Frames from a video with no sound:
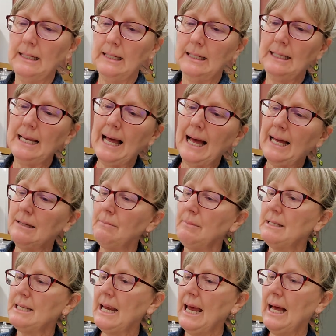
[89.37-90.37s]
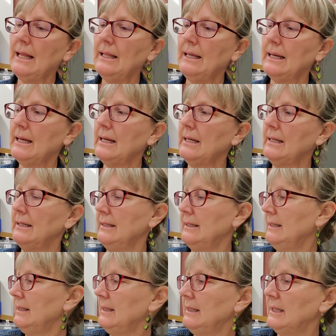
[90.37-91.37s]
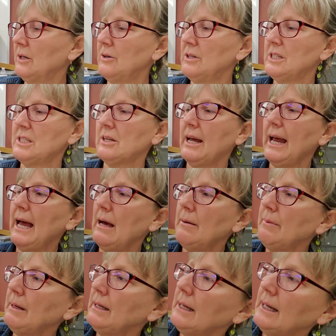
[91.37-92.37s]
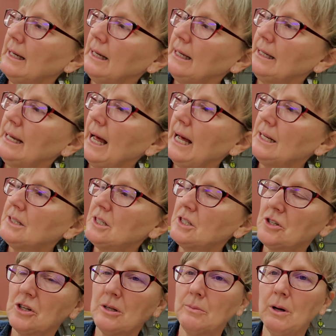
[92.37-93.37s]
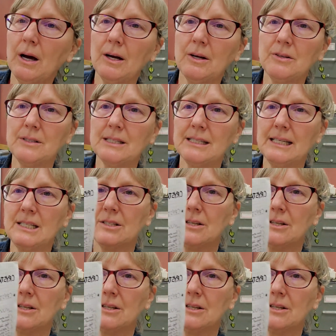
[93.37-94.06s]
non-metallic crystal habit, non-discernible, hard to see.